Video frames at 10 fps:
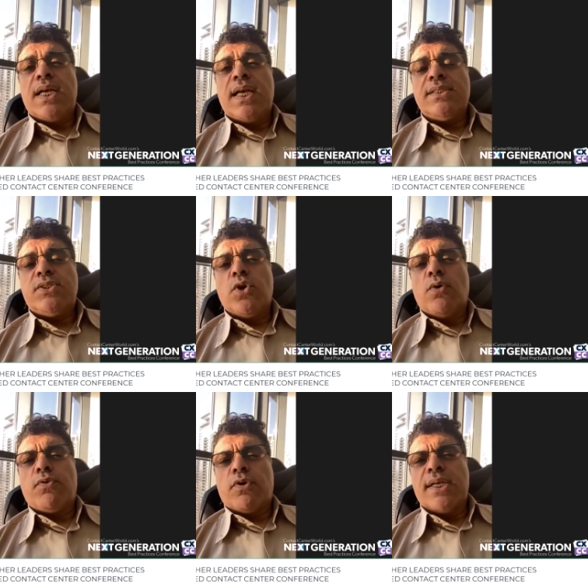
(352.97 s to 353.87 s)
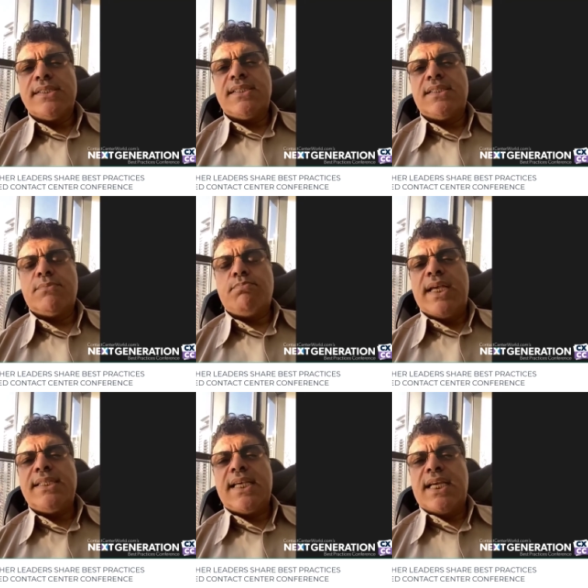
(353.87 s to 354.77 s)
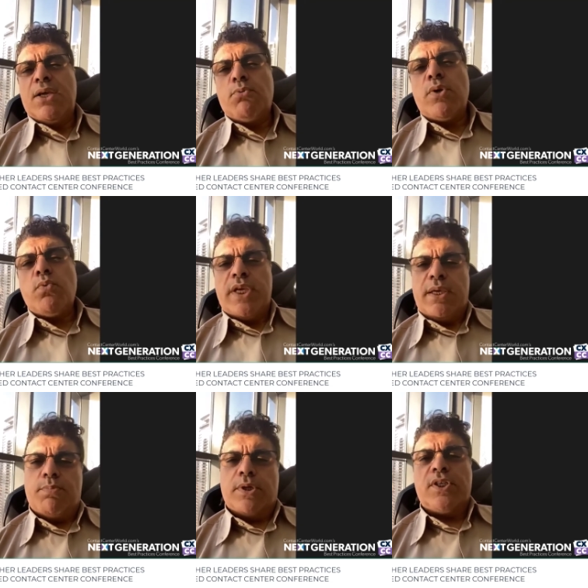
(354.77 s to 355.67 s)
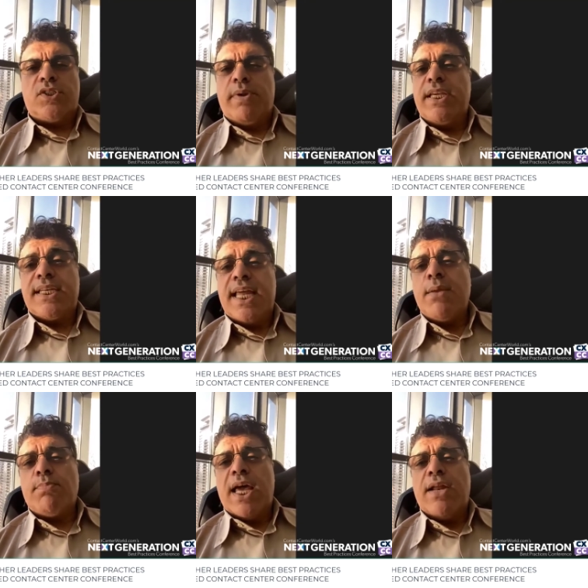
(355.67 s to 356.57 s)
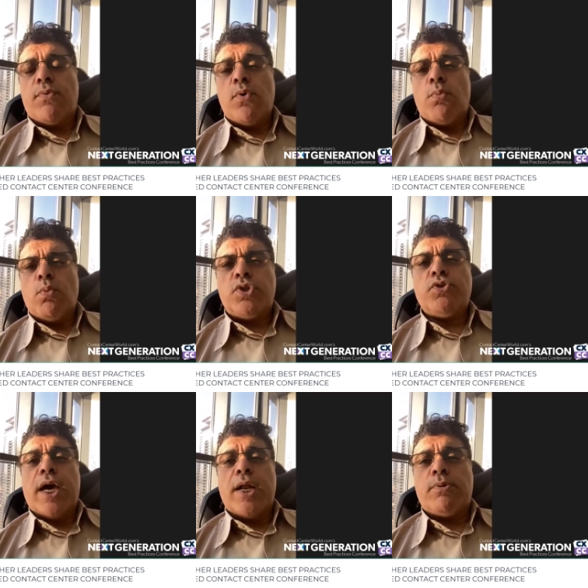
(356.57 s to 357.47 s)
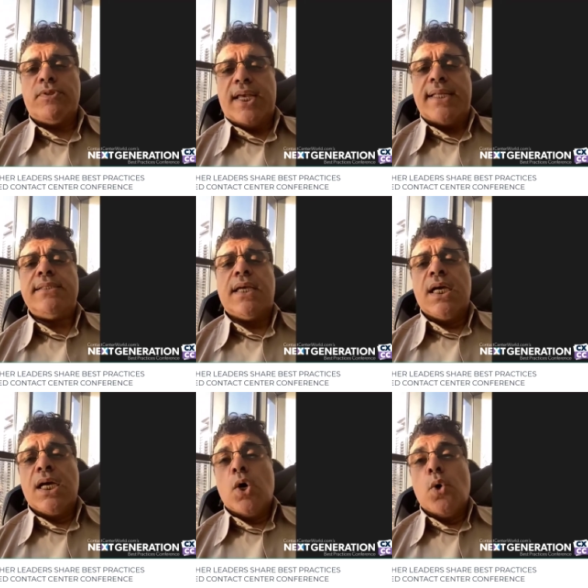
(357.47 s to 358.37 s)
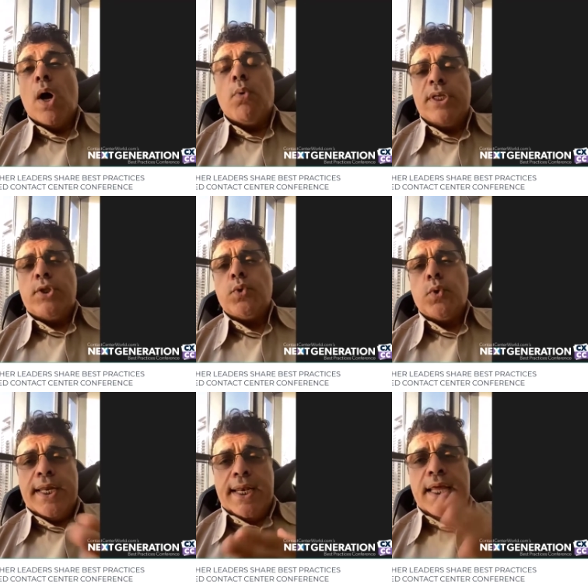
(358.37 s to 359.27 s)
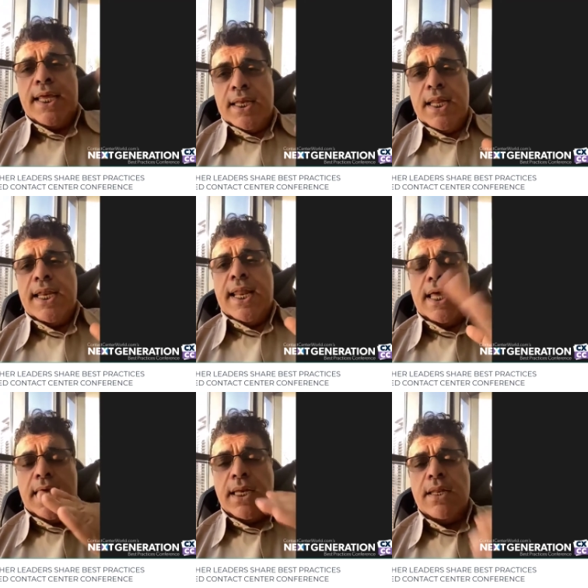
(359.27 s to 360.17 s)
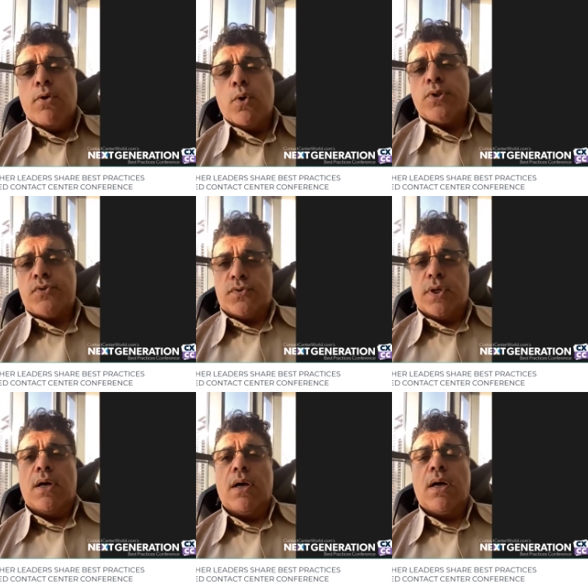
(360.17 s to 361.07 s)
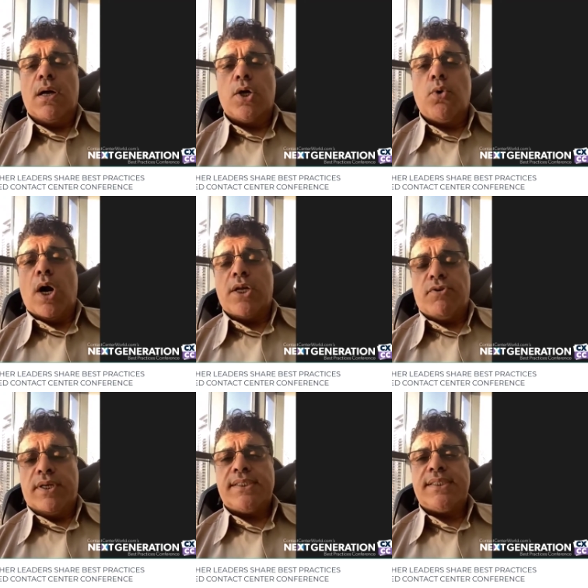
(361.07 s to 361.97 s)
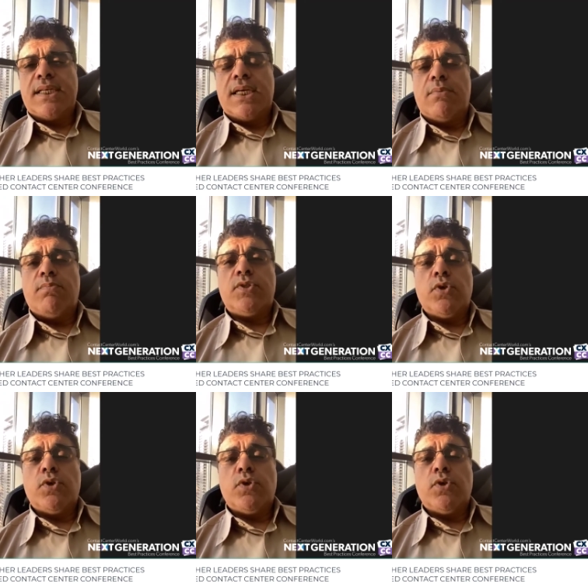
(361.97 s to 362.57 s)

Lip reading: and so for us, basically, when we participate in any platform, we try to present what we do in those quadrants. So